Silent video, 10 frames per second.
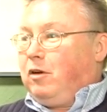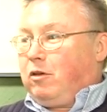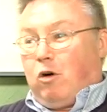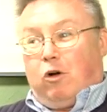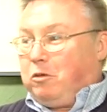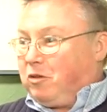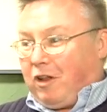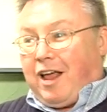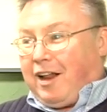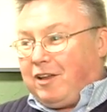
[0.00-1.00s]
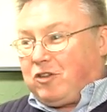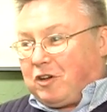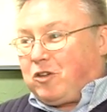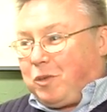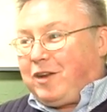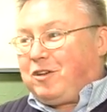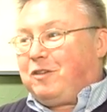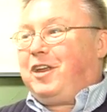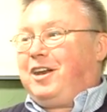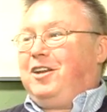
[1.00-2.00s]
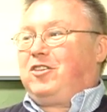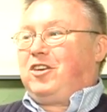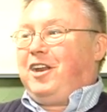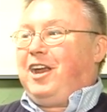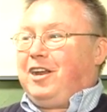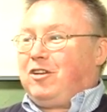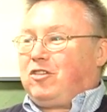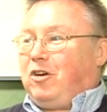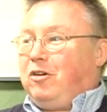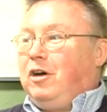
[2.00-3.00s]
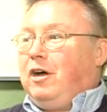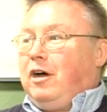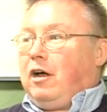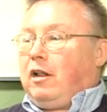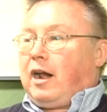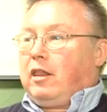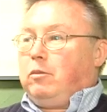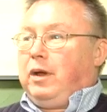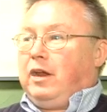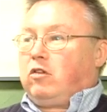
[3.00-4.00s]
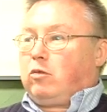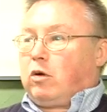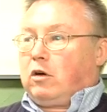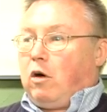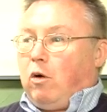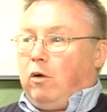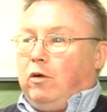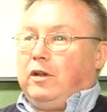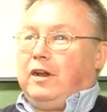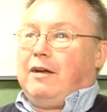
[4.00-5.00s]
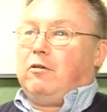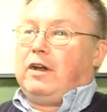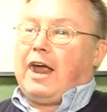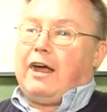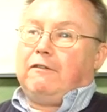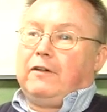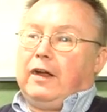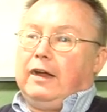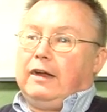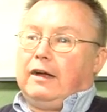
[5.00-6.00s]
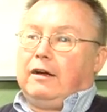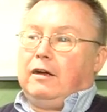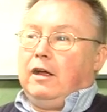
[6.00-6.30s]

gold was a lot less expensive than it is today, and so a lot of the pins were gold, and they would have a